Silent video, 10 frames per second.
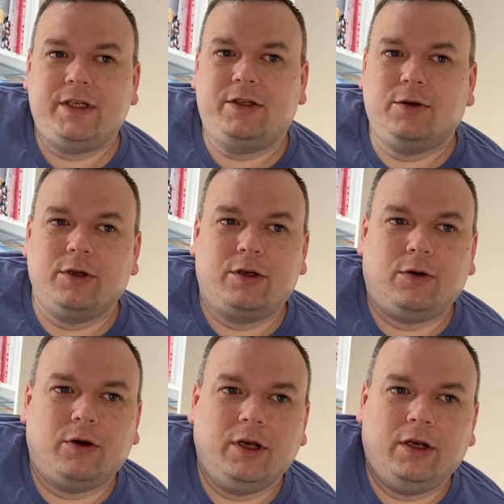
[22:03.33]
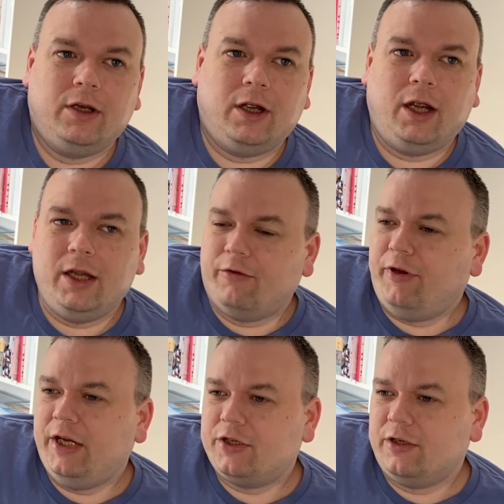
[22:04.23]
You're sort of talking in the
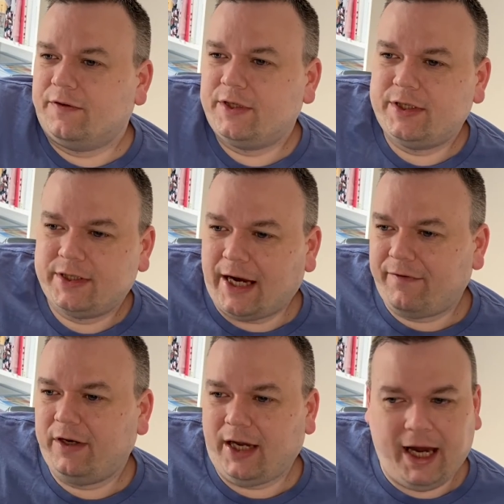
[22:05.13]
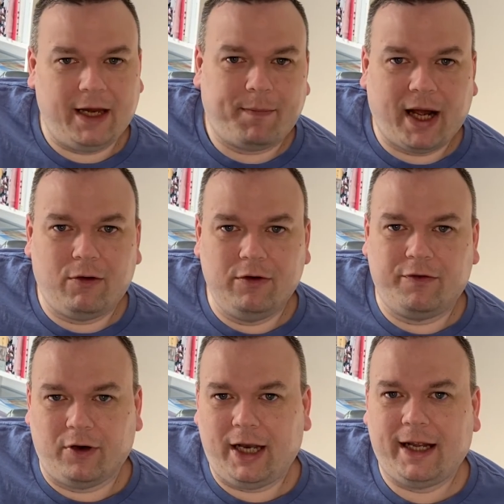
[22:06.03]
region of £7 to £8
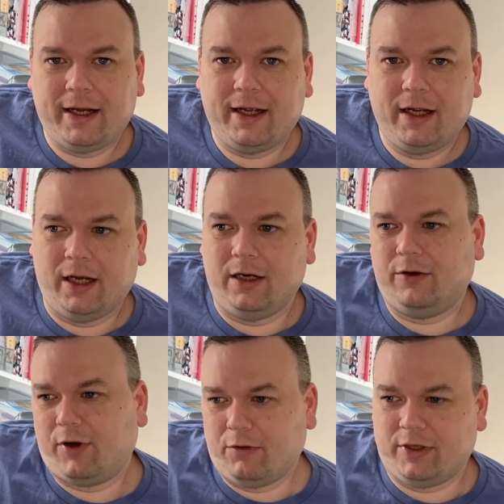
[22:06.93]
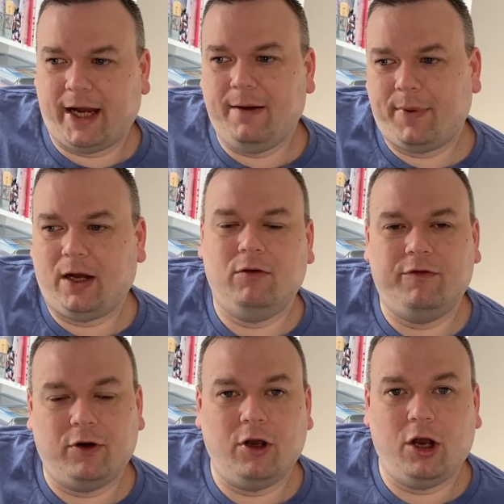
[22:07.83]
for a letter, and around £10
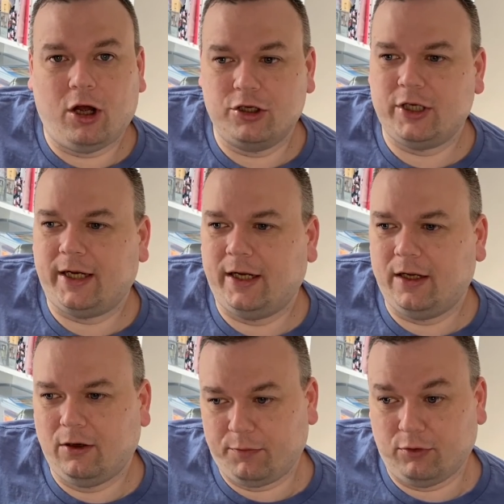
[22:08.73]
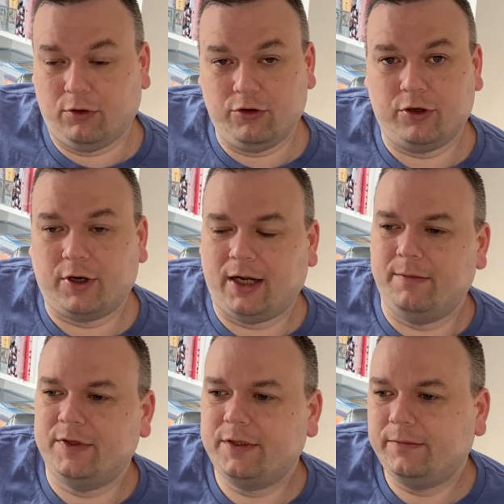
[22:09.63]
for a large letter up to 100
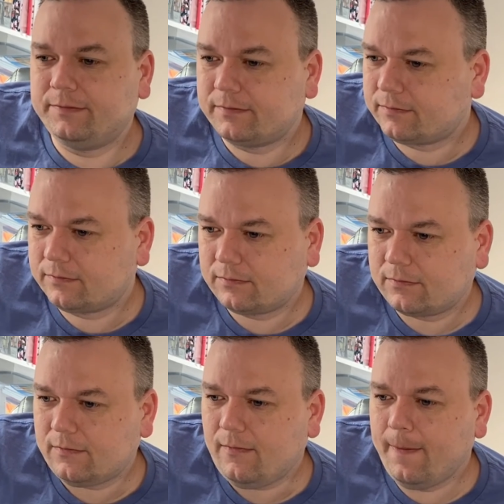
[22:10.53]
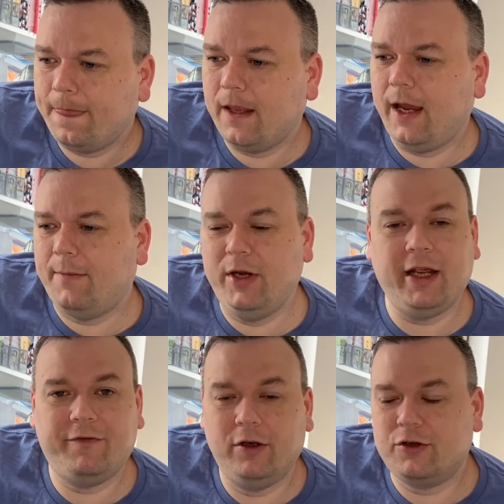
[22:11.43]
grams. But you
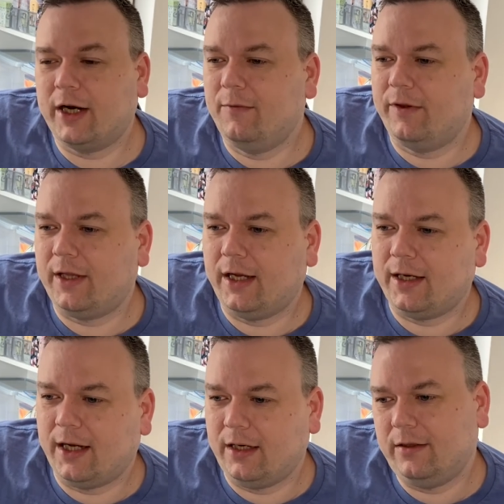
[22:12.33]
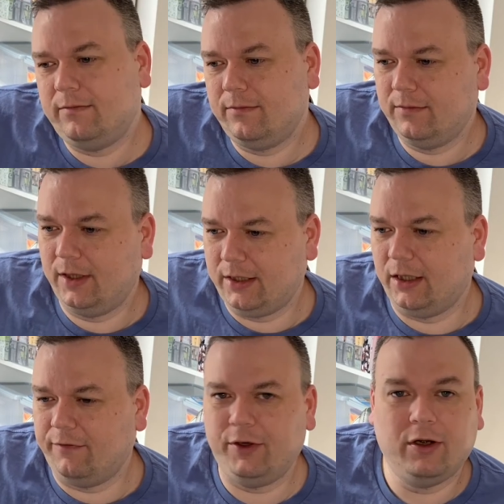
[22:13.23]
get full tracking with that, and a
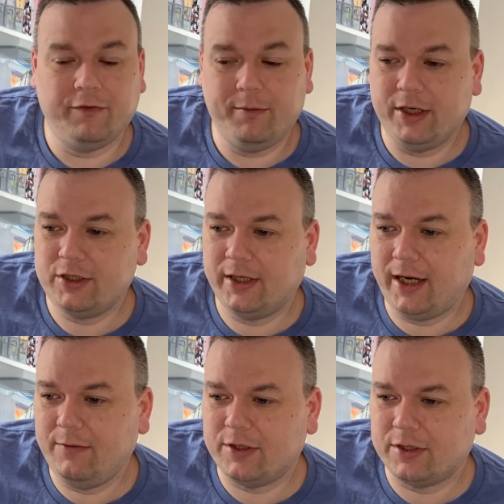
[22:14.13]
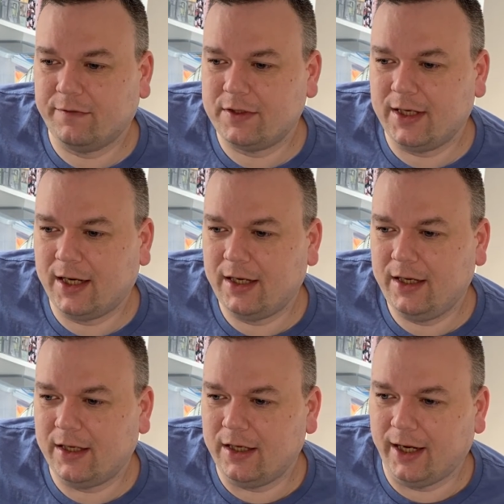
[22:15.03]
delivery confirmation again, which is obviously handy.
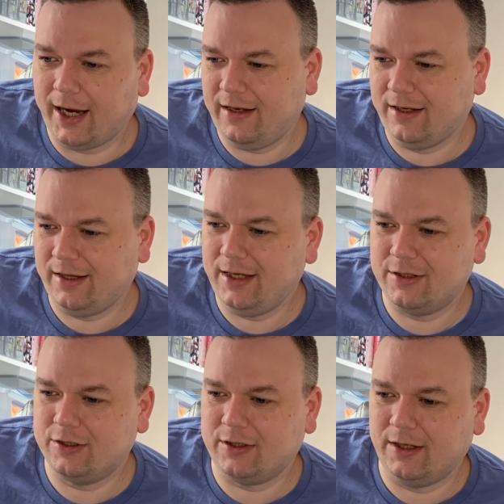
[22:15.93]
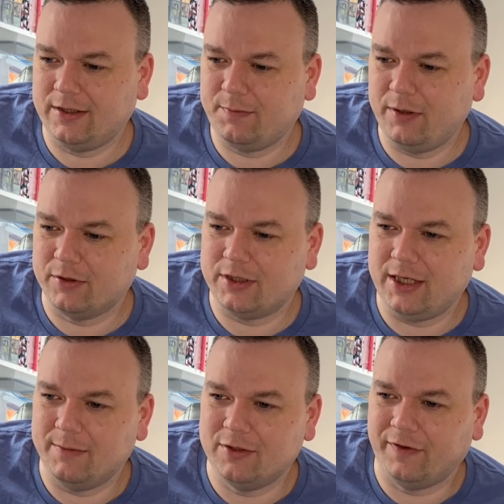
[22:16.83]
And again, it's pretty much the
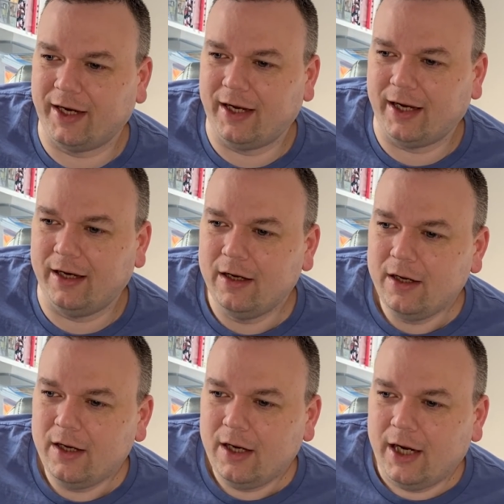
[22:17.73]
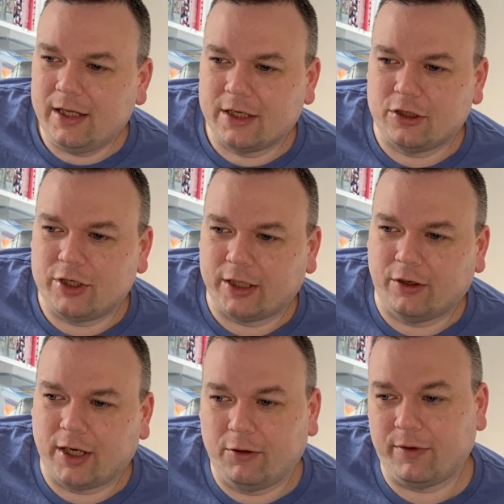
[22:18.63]
same stuff again and again. International tracked on
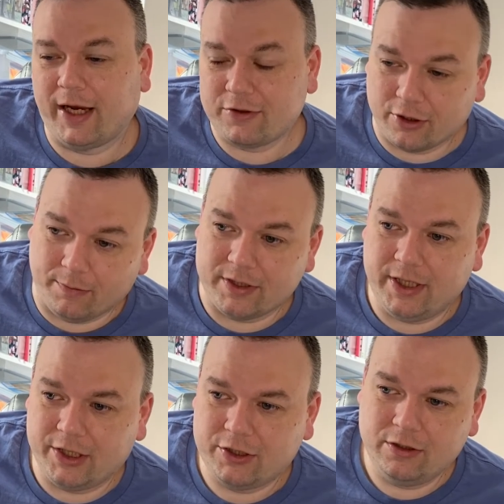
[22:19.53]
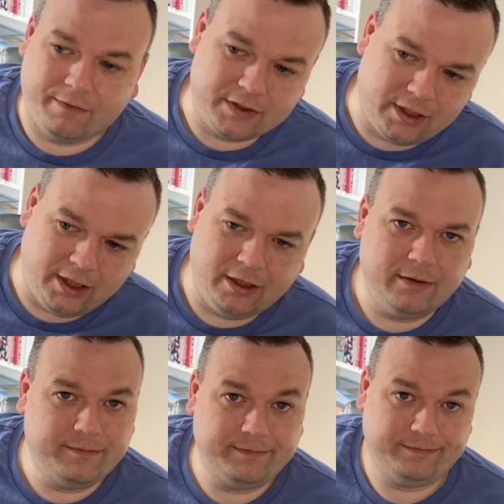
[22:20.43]
account with extra compensation, obviously
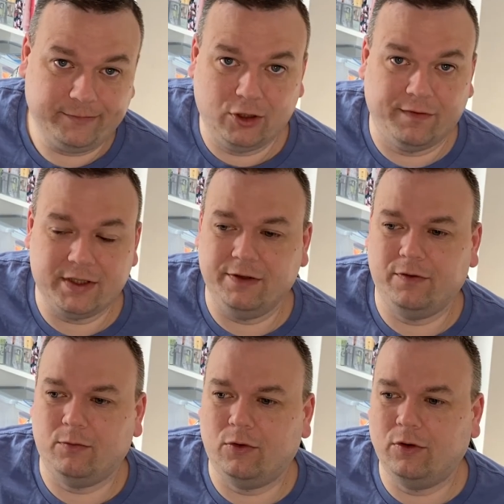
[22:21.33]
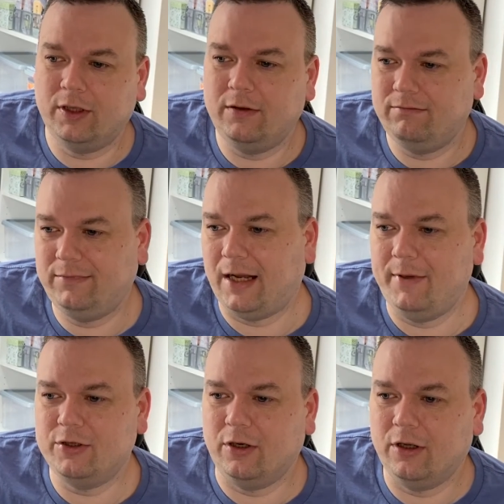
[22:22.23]
covers you for more
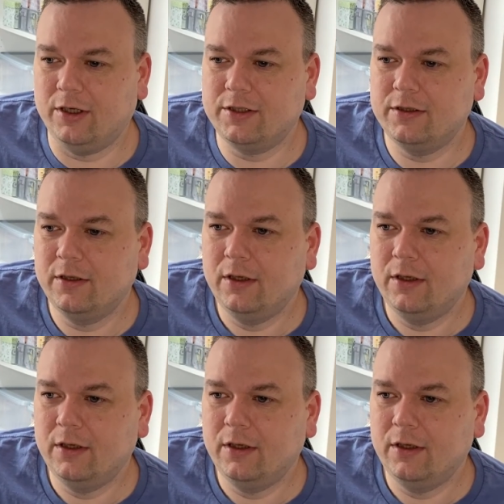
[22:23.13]
damage or loss.